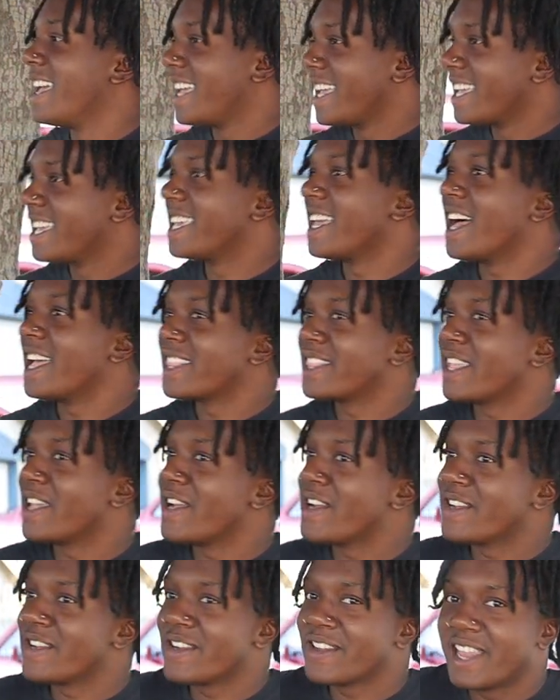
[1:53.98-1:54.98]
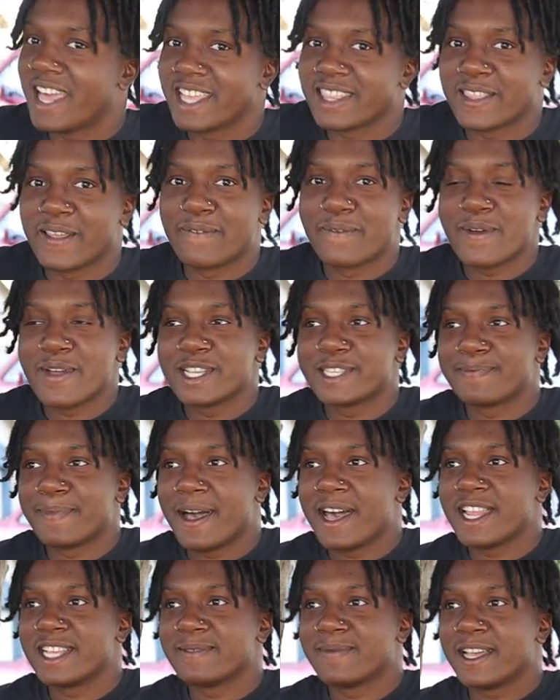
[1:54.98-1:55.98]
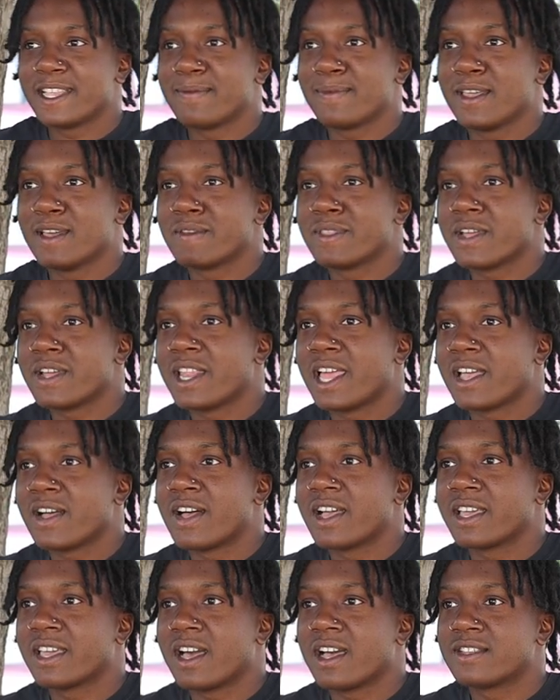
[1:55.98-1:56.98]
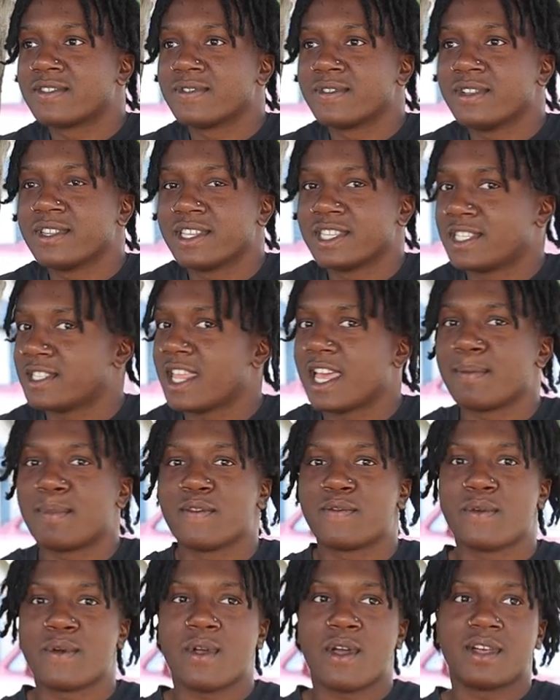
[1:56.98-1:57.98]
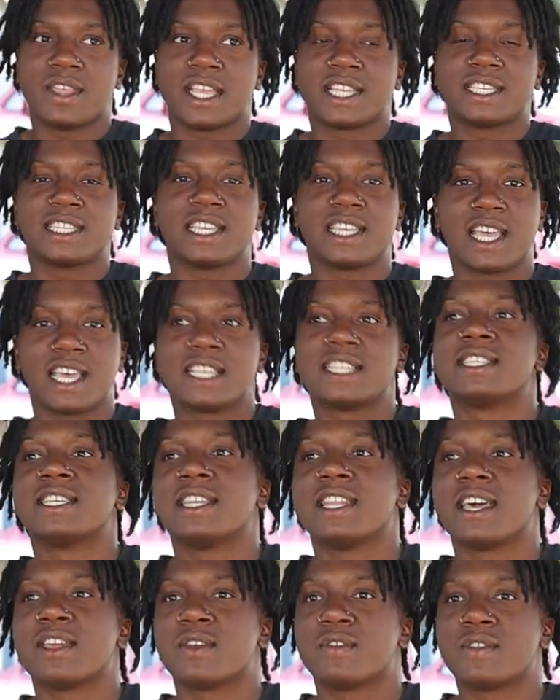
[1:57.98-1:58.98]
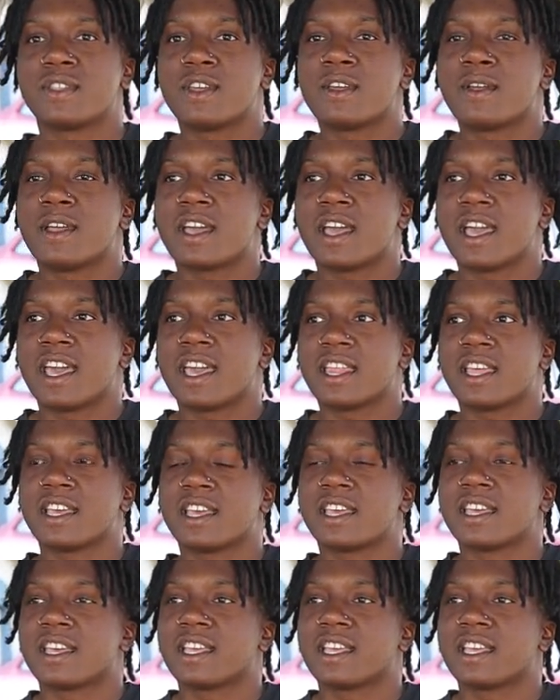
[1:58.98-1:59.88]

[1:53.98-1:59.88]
shit. Got there, like the first spot is about to be over there, like on Gosford. This is like before all that shit got shut down over there at.